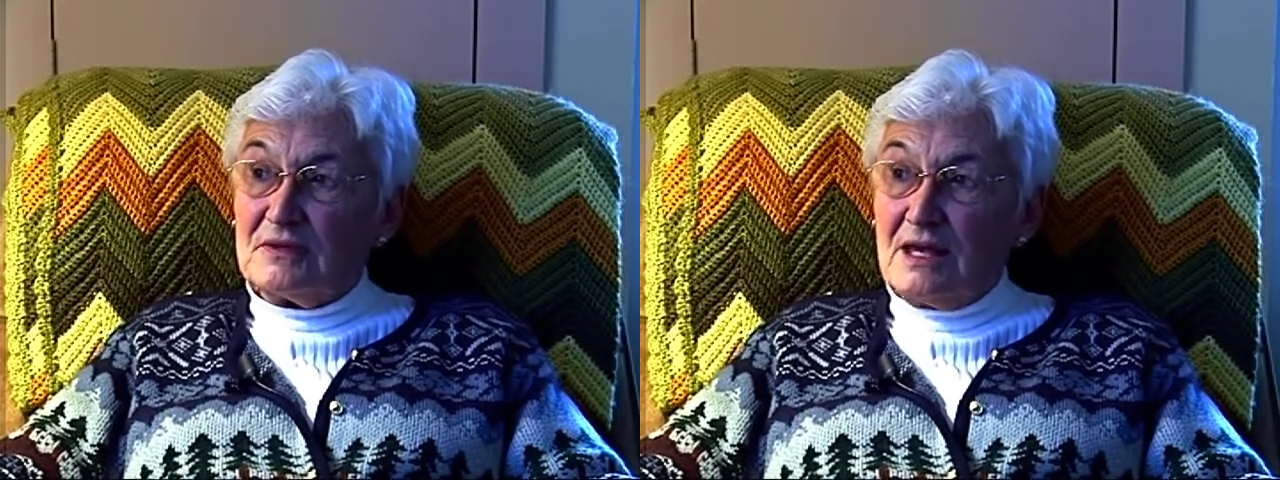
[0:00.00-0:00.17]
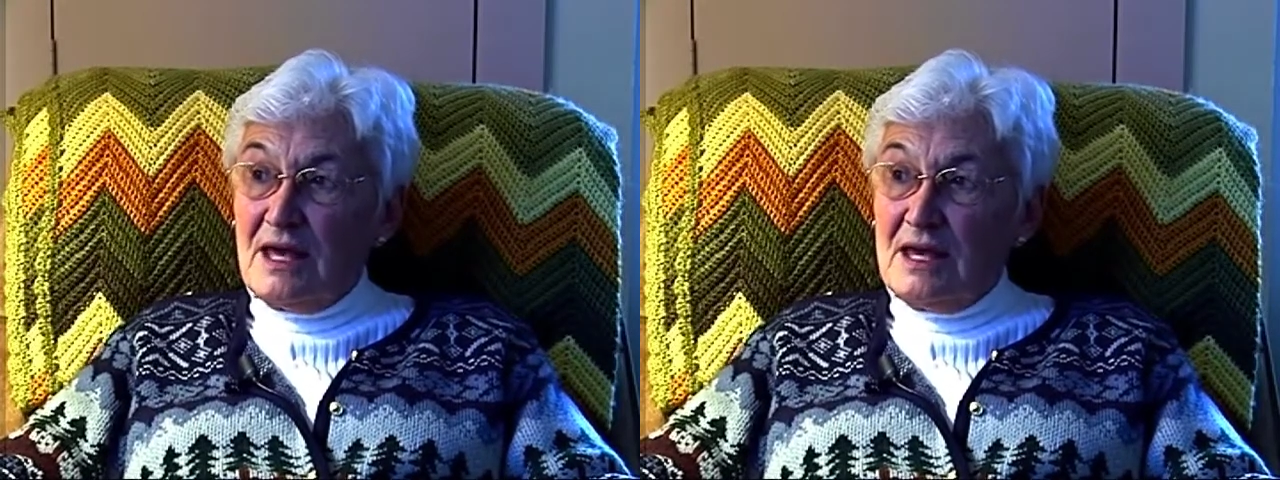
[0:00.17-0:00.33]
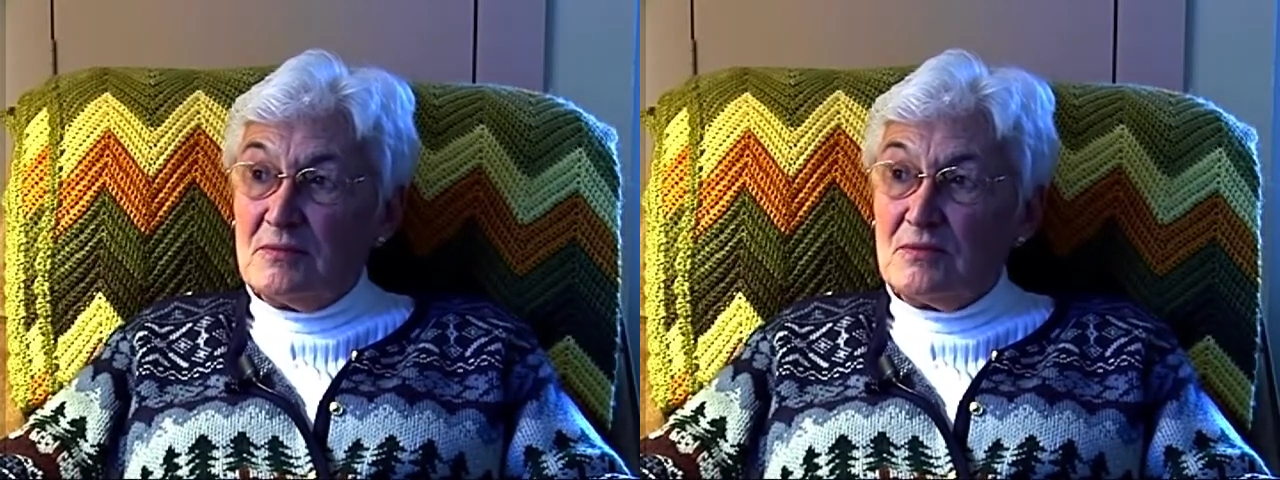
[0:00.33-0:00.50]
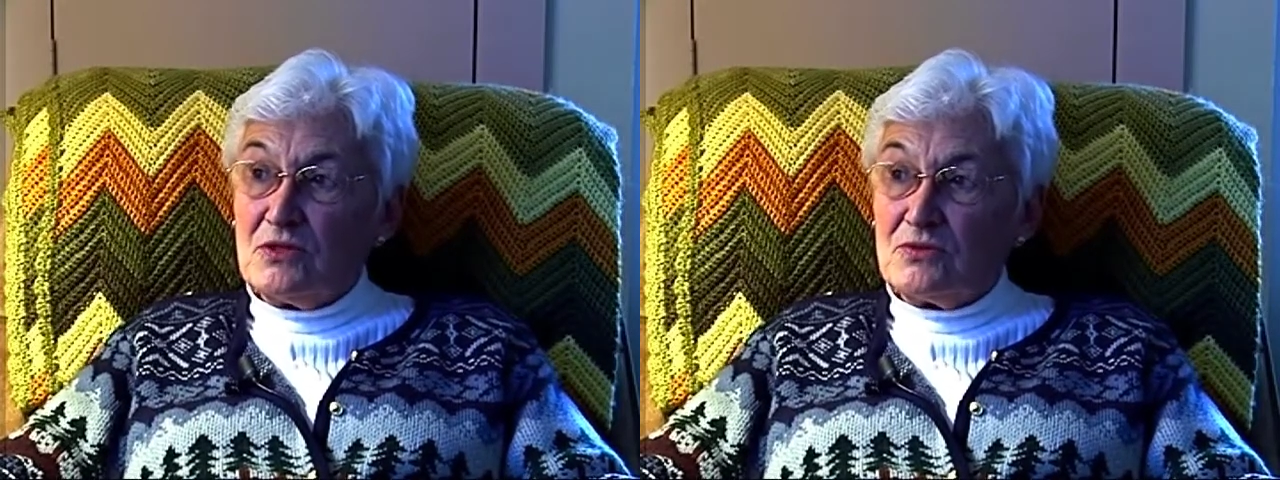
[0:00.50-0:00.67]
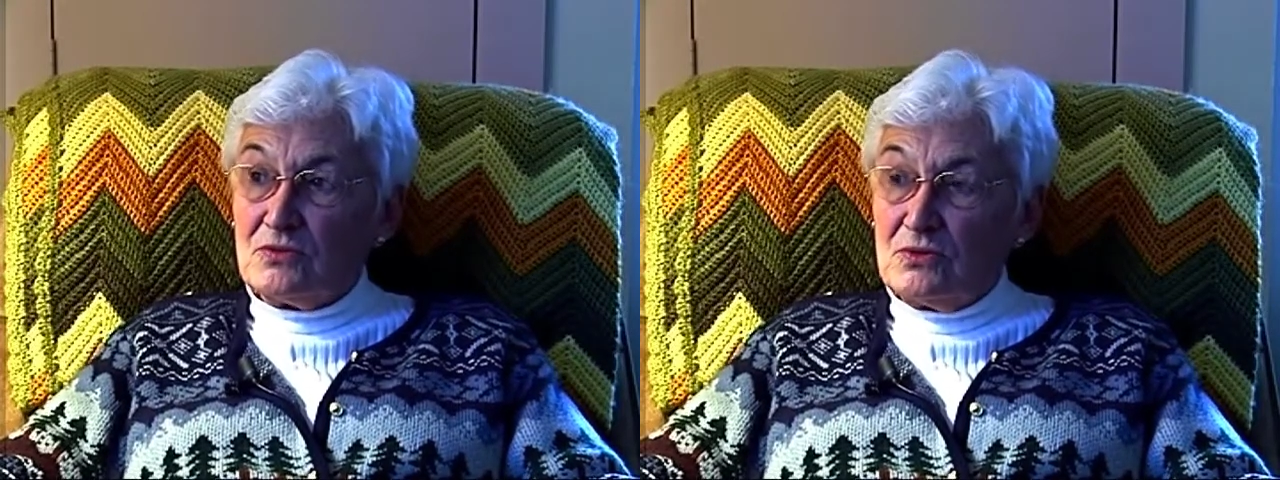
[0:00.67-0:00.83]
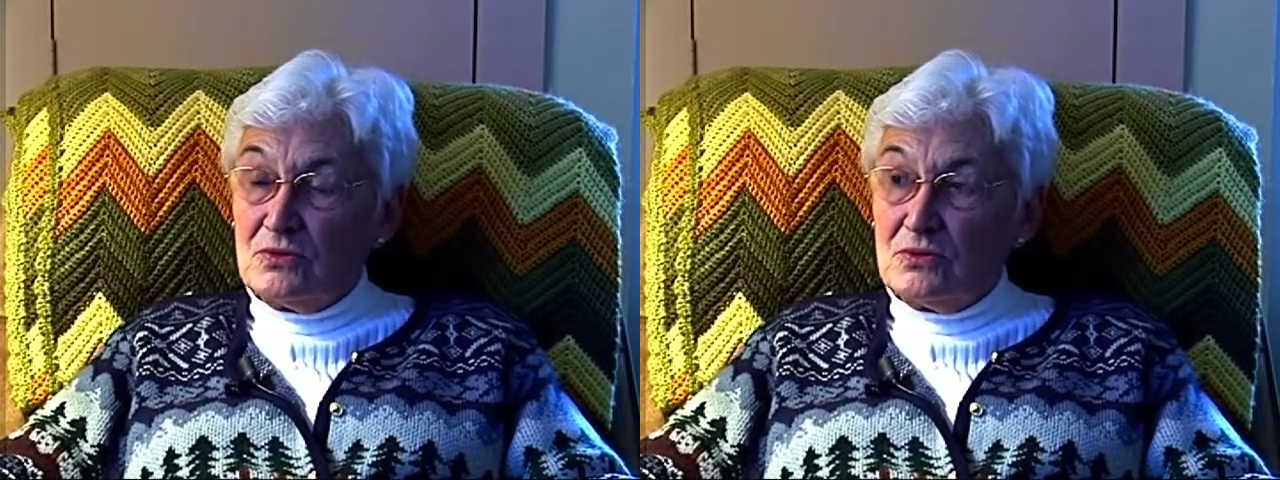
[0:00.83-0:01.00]
came
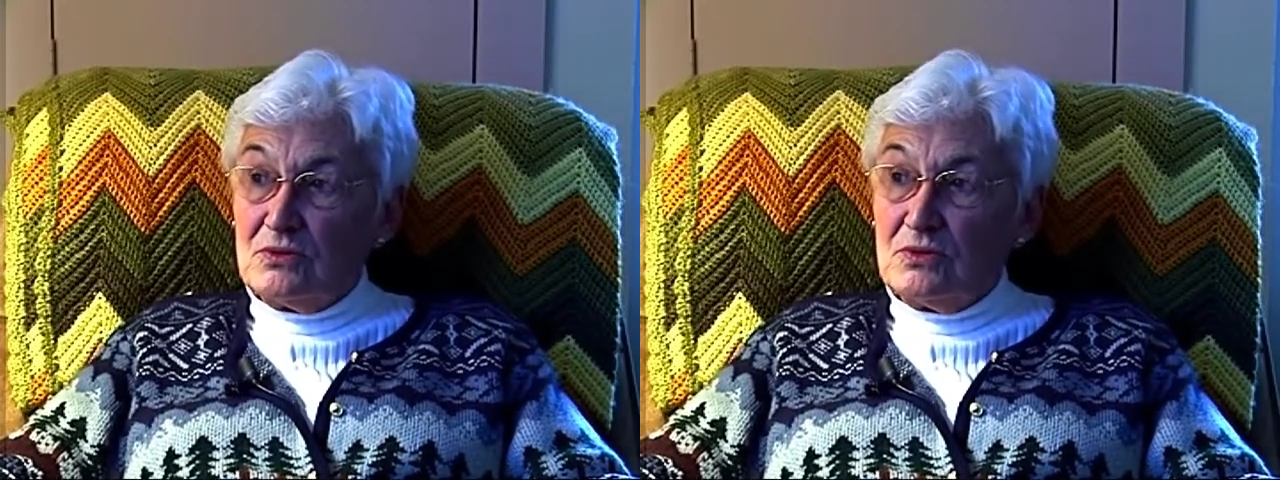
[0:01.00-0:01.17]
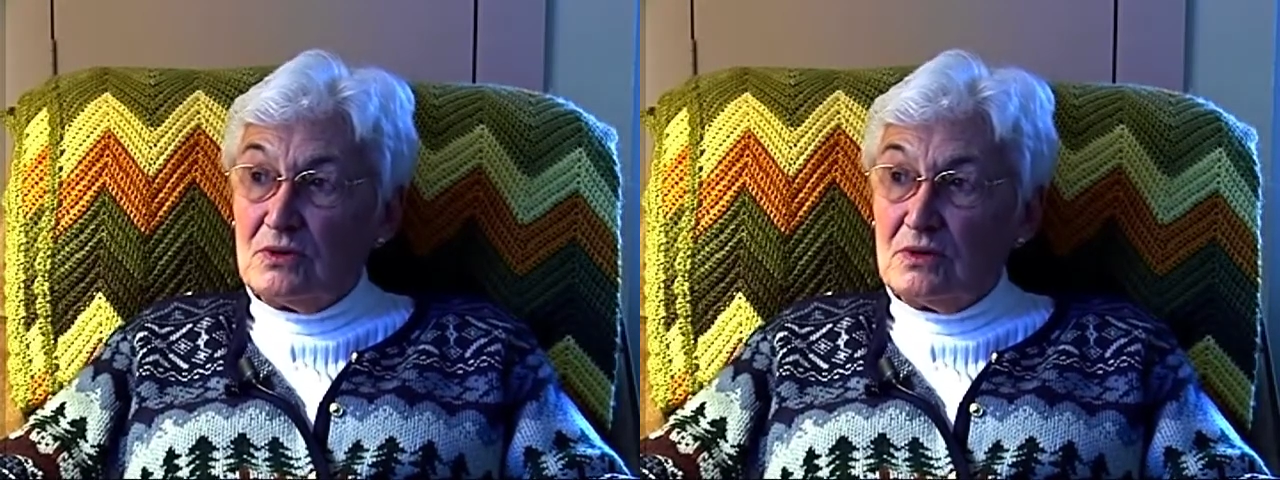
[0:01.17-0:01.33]
through